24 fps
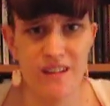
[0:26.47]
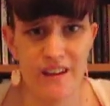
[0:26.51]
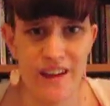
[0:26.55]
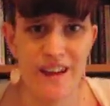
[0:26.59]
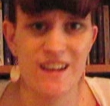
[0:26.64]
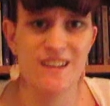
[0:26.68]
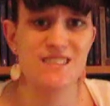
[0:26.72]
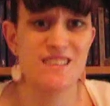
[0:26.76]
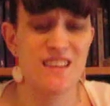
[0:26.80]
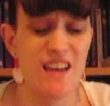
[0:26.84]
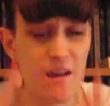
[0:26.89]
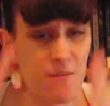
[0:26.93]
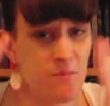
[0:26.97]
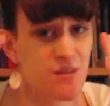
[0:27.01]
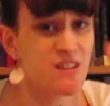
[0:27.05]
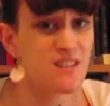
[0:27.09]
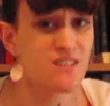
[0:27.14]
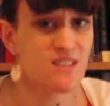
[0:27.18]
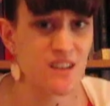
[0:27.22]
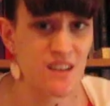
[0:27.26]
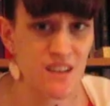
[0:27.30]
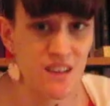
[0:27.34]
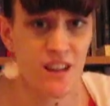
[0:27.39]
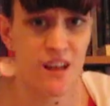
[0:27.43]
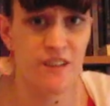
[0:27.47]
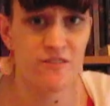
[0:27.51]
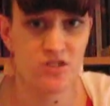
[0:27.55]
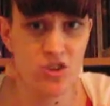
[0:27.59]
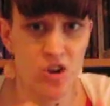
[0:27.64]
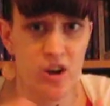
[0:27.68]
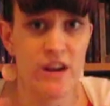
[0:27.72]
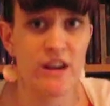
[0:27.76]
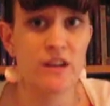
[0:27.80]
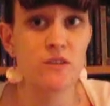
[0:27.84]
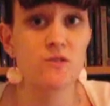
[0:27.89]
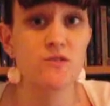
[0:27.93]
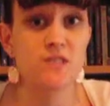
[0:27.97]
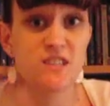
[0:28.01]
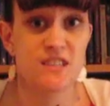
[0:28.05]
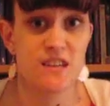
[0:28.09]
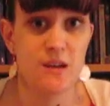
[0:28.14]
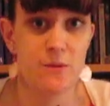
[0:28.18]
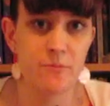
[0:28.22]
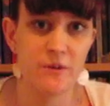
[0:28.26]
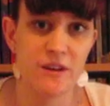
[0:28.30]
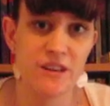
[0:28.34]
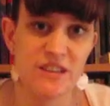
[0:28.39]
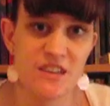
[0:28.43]
examined in love triangles,
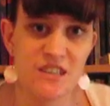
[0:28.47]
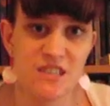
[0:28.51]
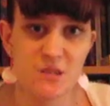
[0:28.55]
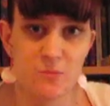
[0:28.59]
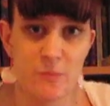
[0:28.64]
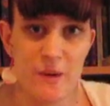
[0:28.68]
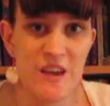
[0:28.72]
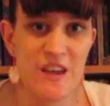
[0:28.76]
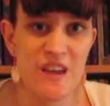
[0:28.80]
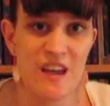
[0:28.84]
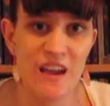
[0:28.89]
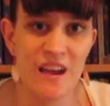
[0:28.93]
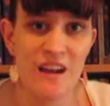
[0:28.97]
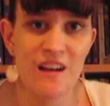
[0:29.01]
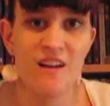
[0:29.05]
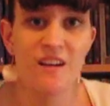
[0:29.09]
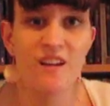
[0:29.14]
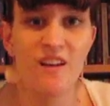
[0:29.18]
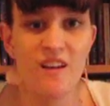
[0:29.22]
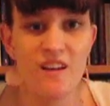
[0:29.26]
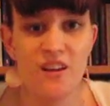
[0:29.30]
typically speaking.